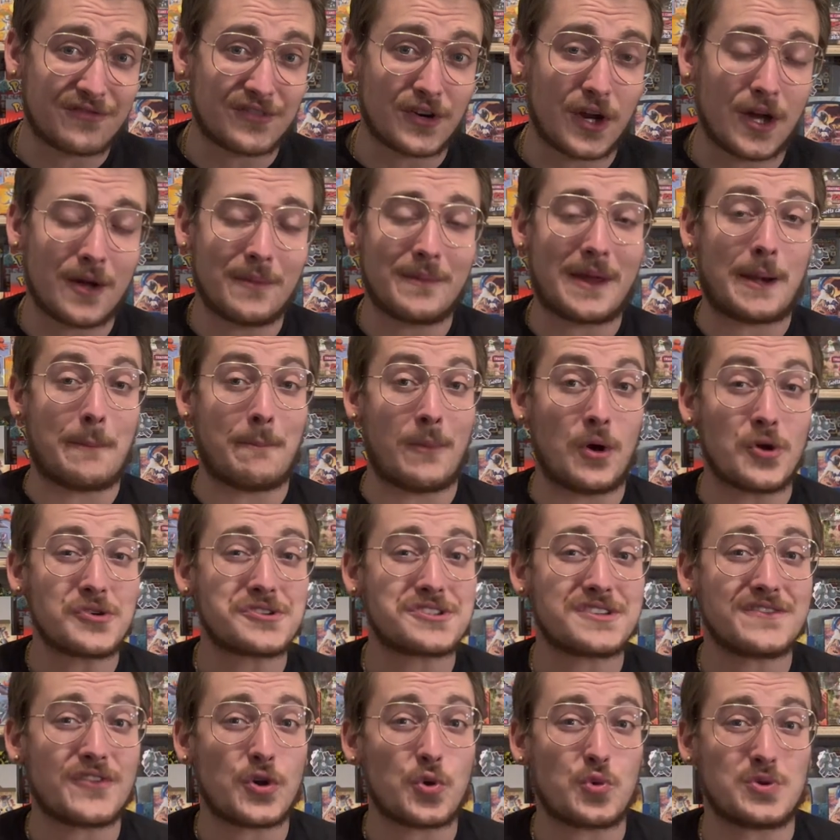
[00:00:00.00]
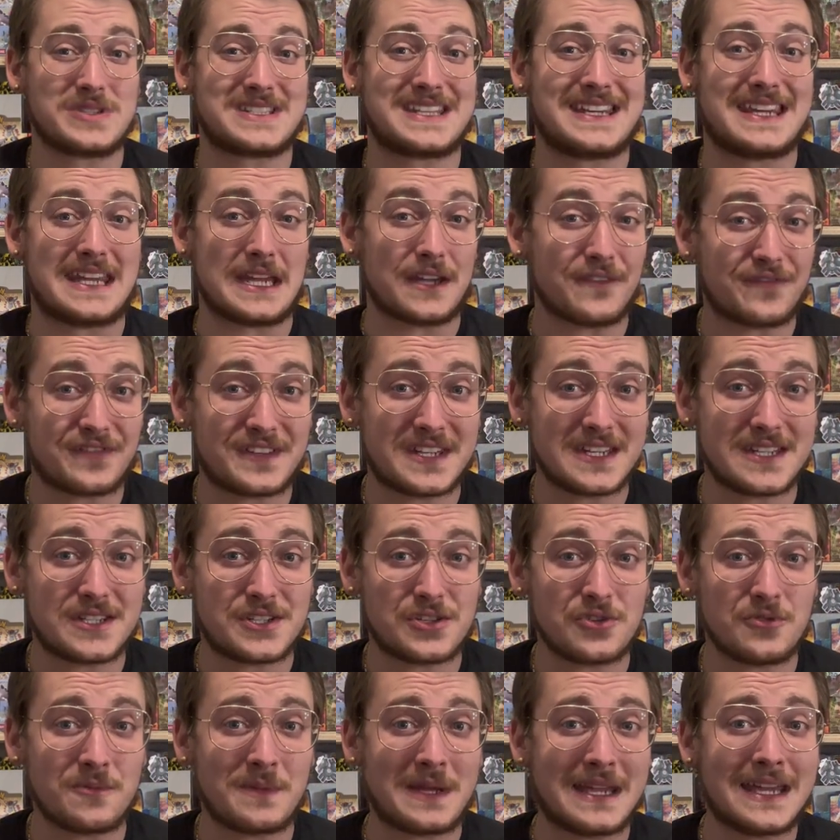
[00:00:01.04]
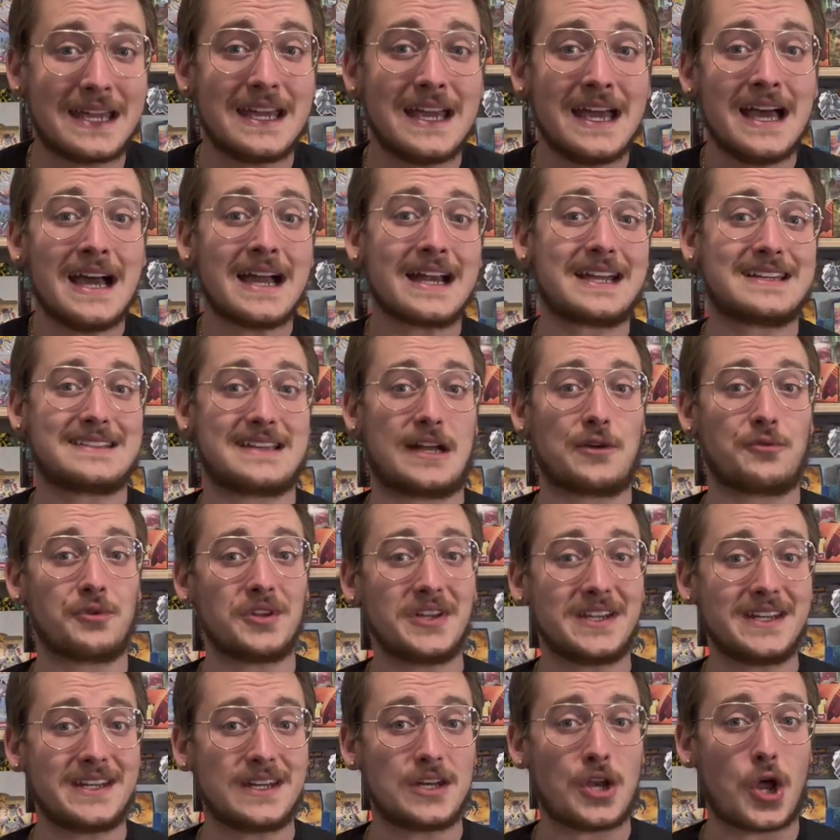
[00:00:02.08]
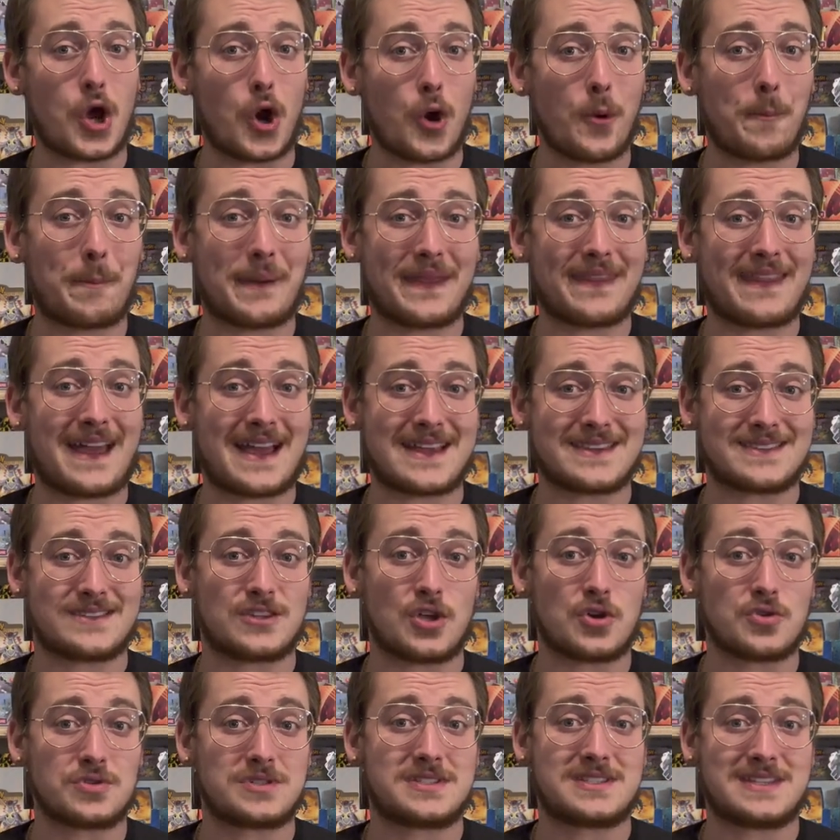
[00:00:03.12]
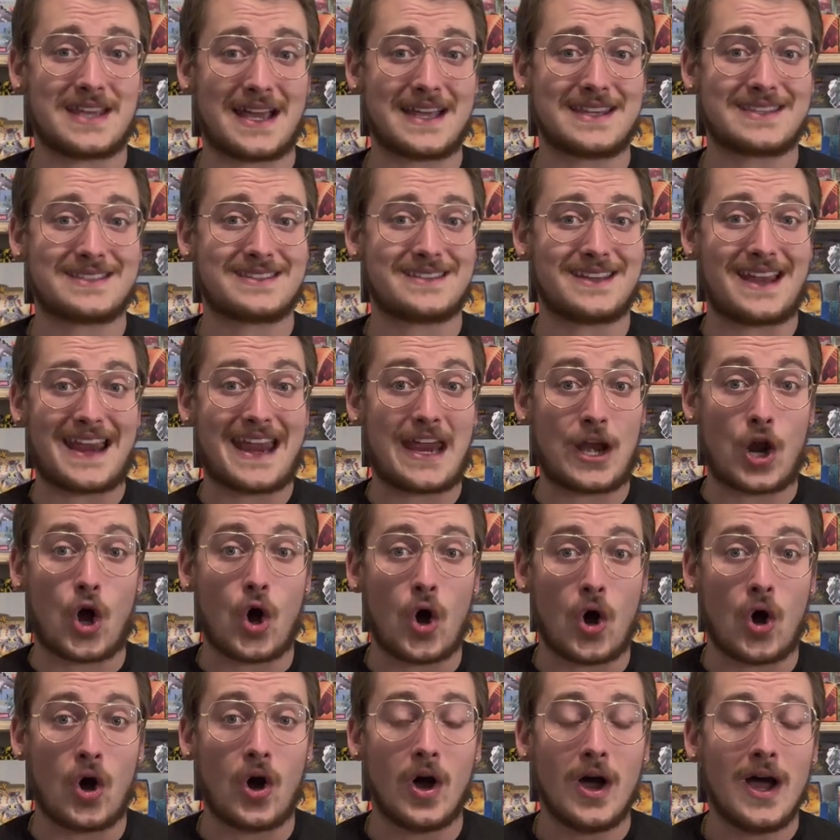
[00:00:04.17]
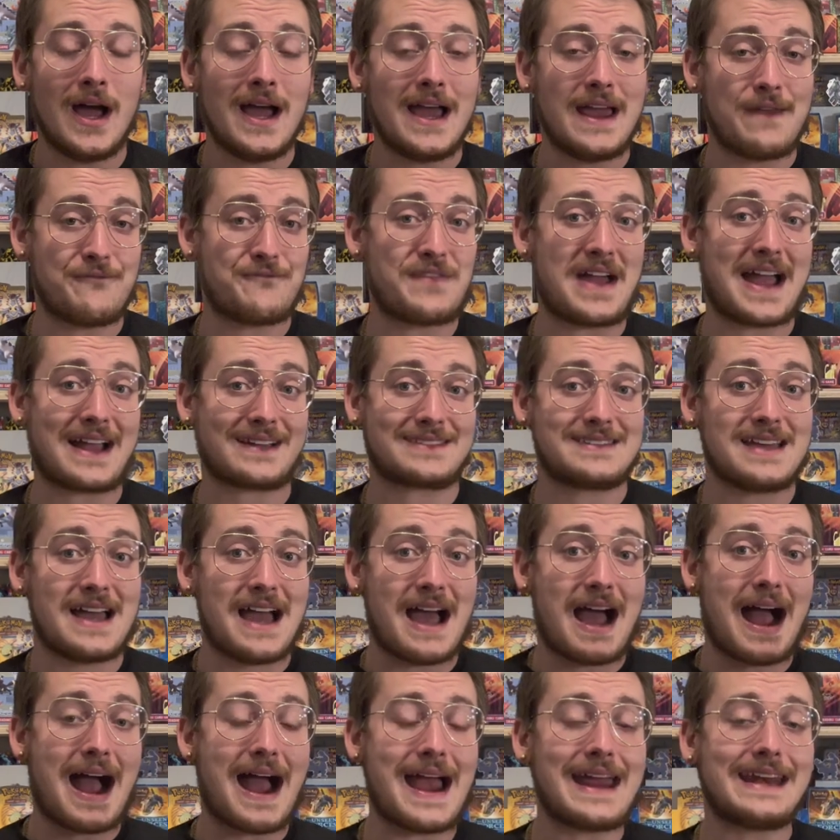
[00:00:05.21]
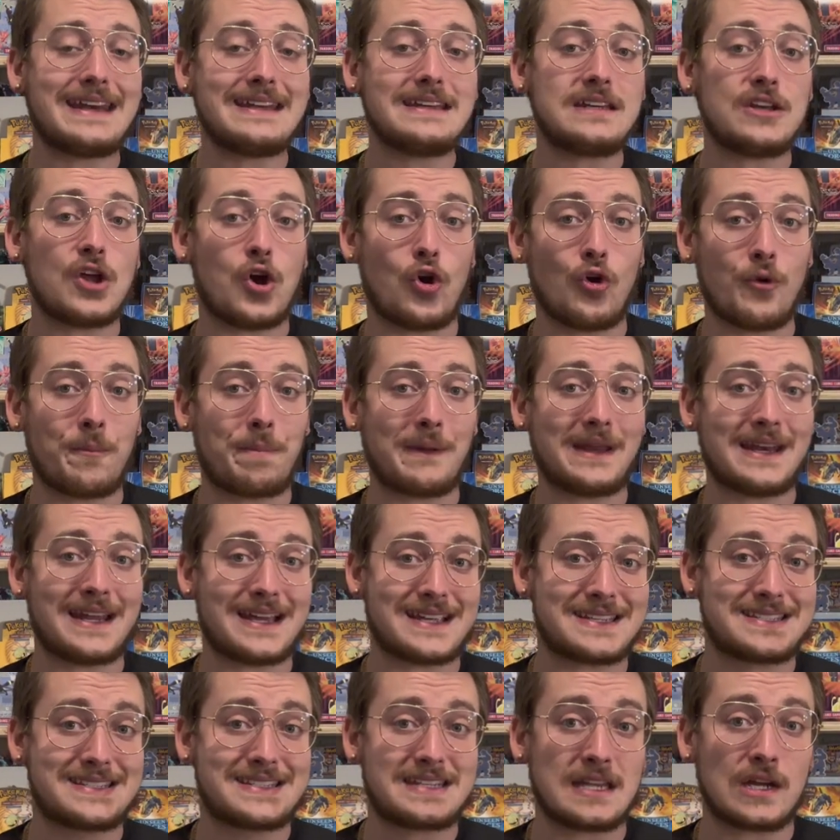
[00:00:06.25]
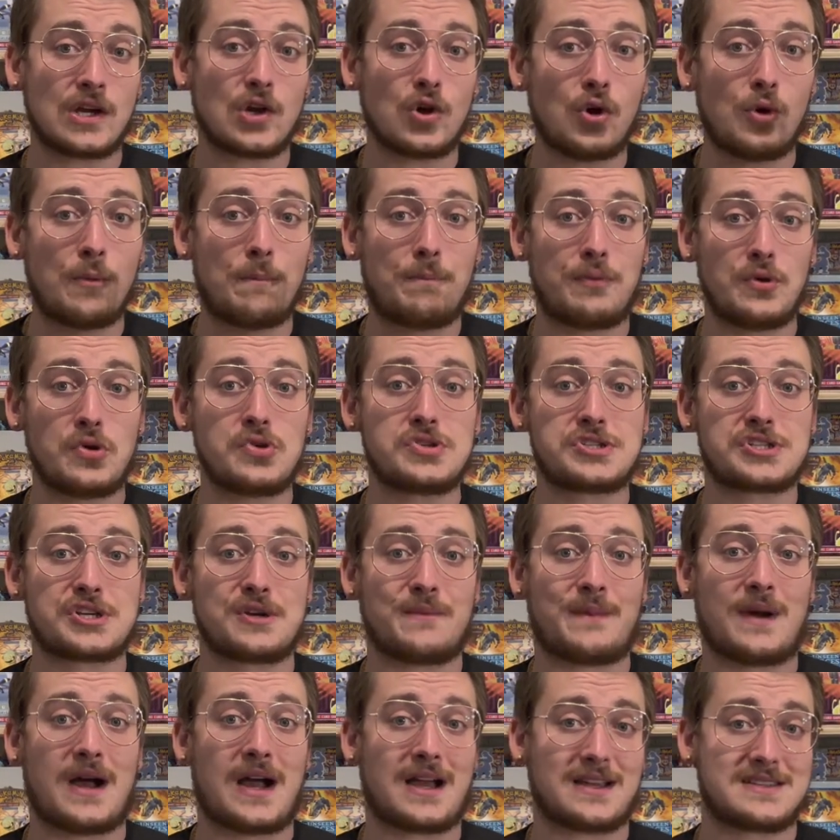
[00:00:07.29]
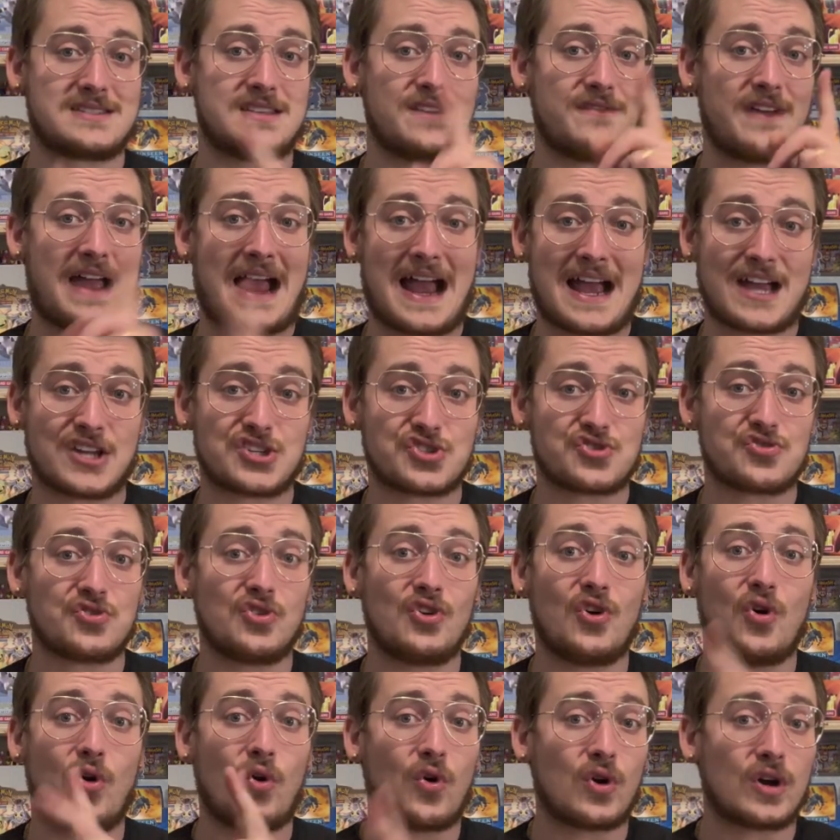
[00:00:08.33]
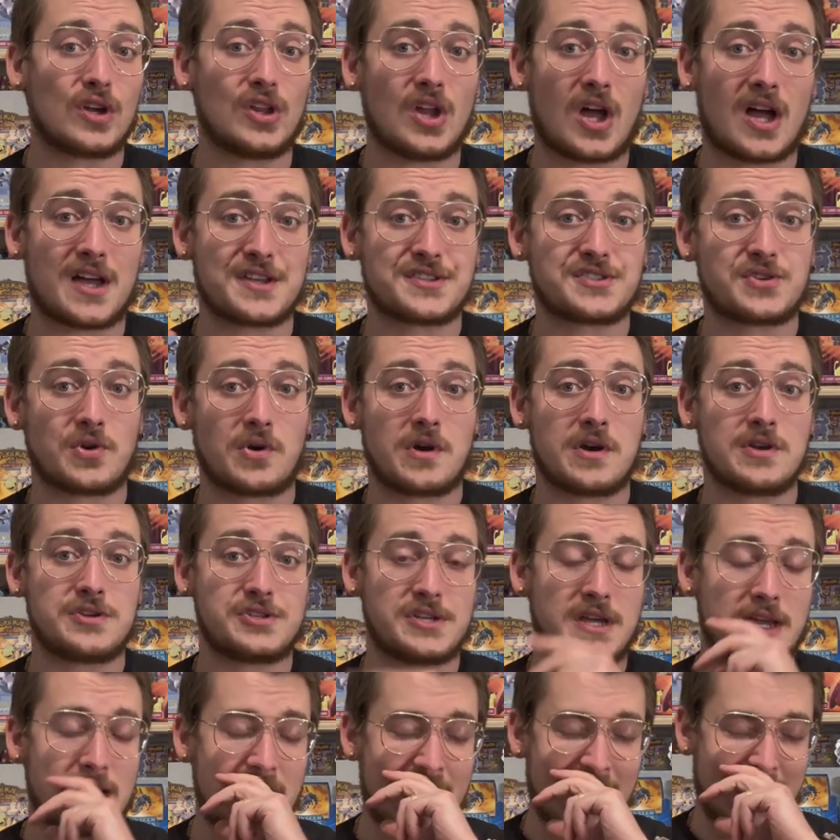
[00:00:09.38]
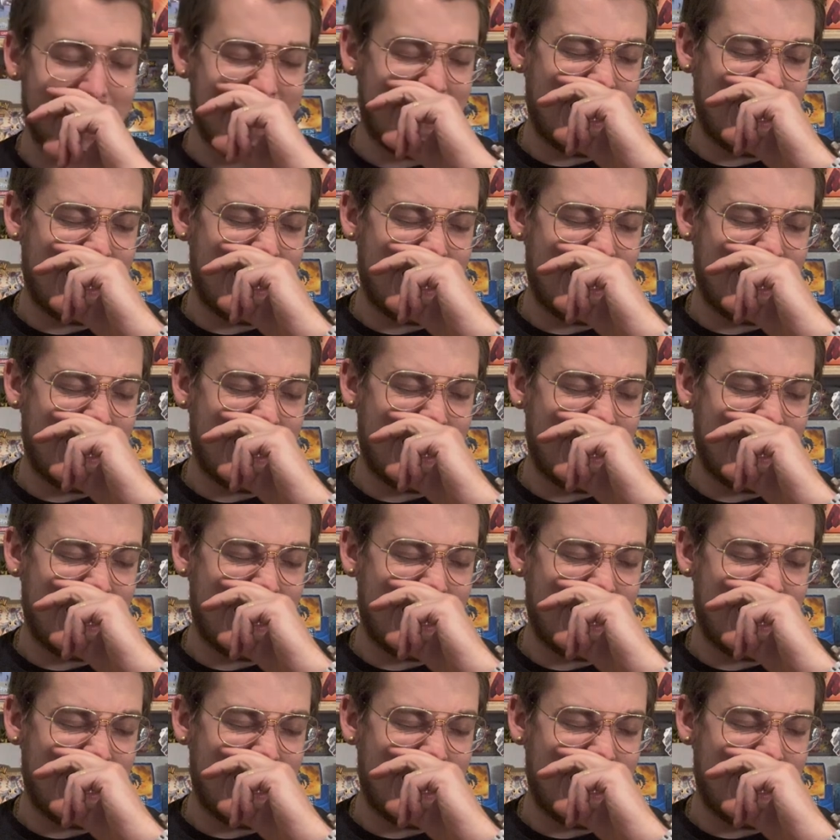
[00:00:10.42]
from, and most of it was gifted to me because I really didn't open that those sets at all. In fact, I didn't open a single booster box of Astral or Lost Origin.